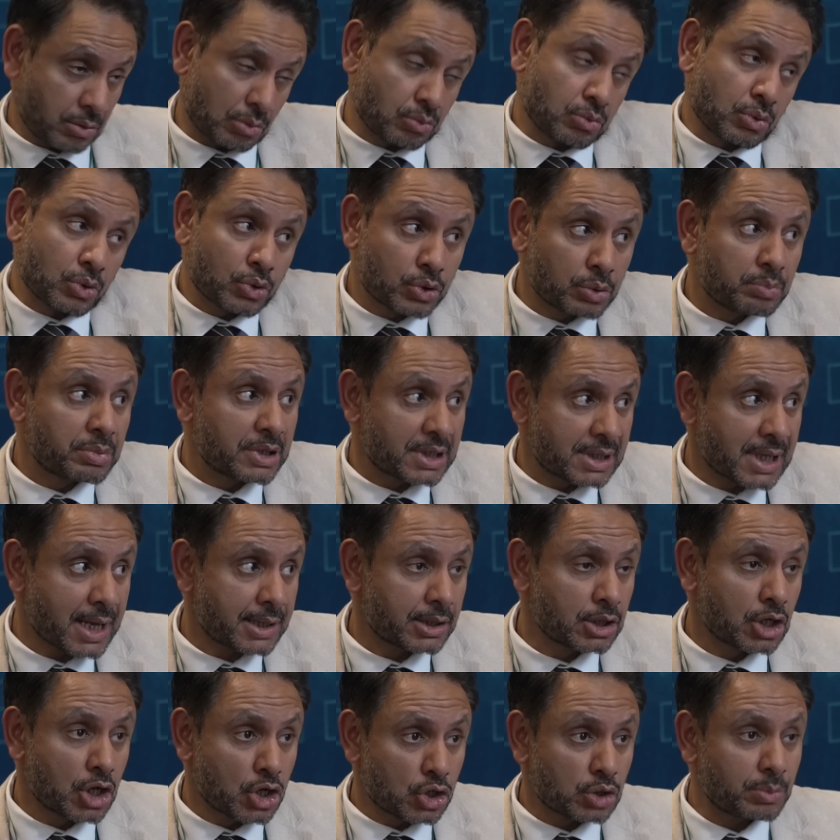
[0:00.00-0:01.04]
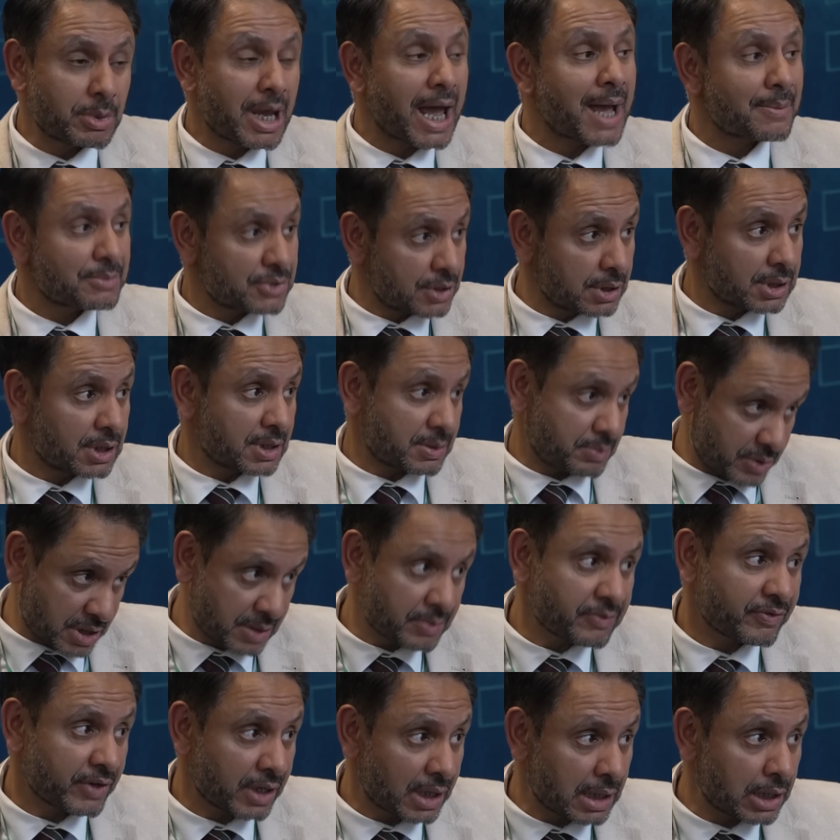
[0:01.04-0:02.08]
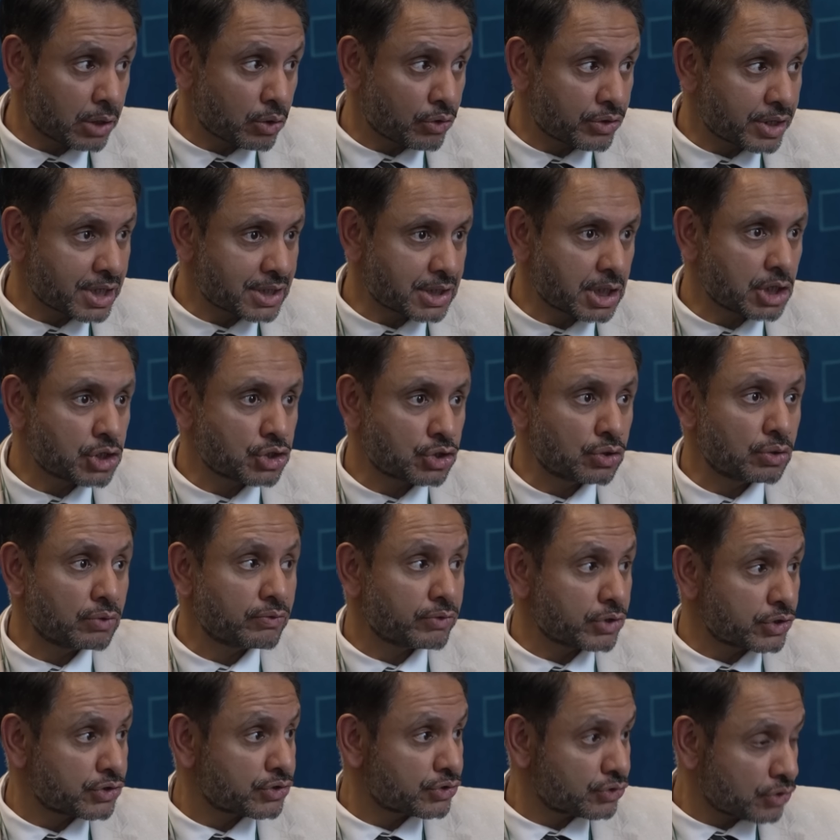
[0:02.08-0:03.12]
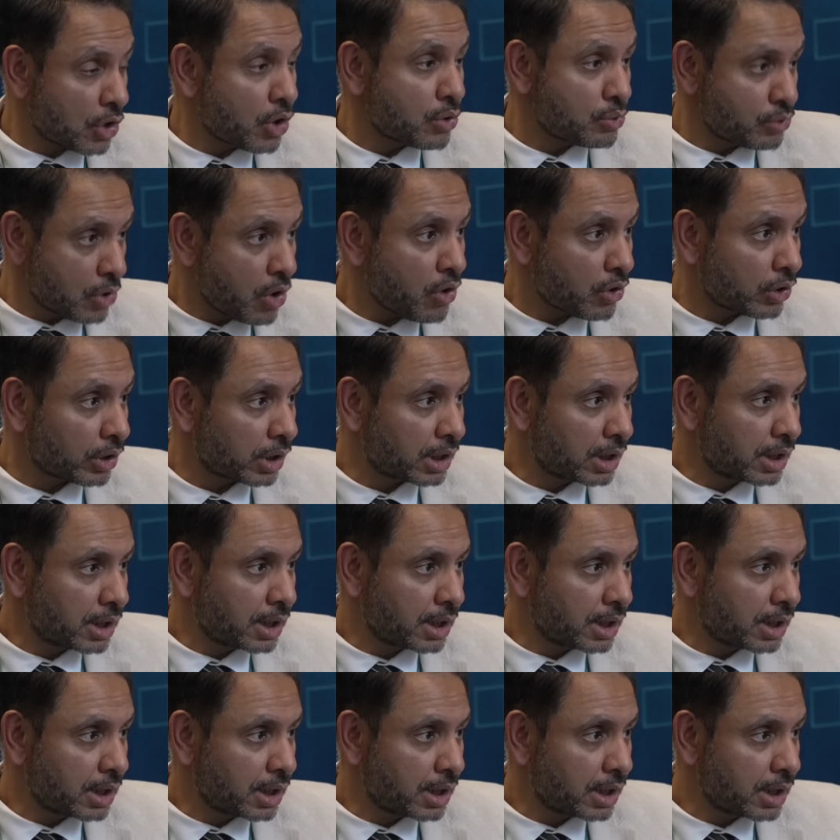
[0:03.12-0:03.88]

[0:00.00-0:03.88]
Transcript: who could be said to be absent specifically on this issue for so long.